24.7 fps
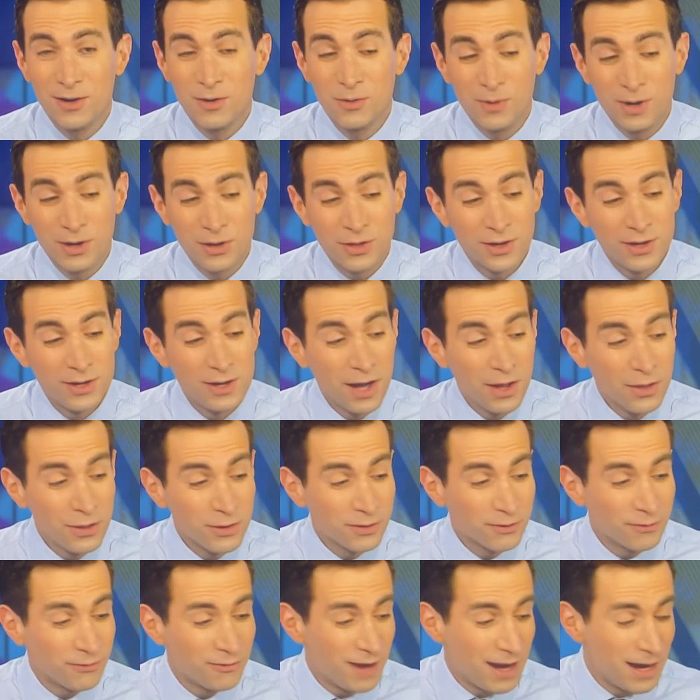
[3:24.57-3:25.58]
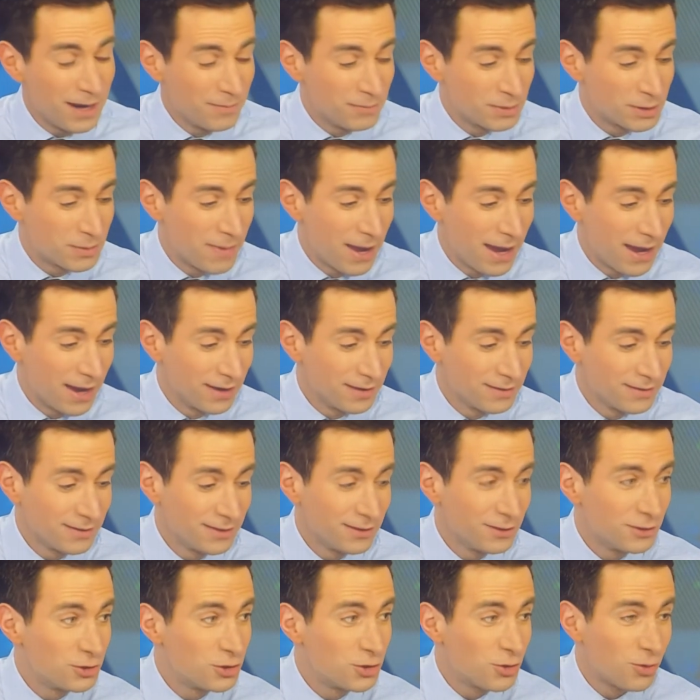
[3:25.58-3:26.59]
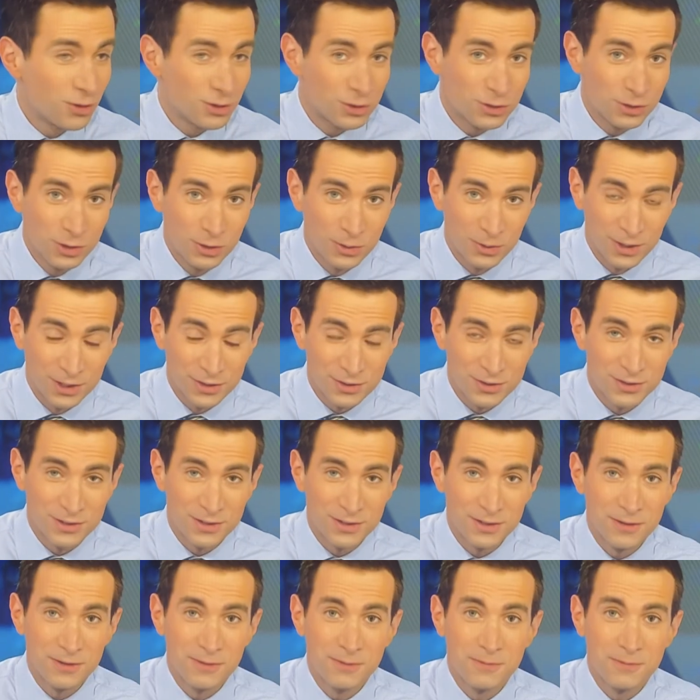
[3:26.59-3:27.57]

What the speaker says: with another famed man, George Lucas.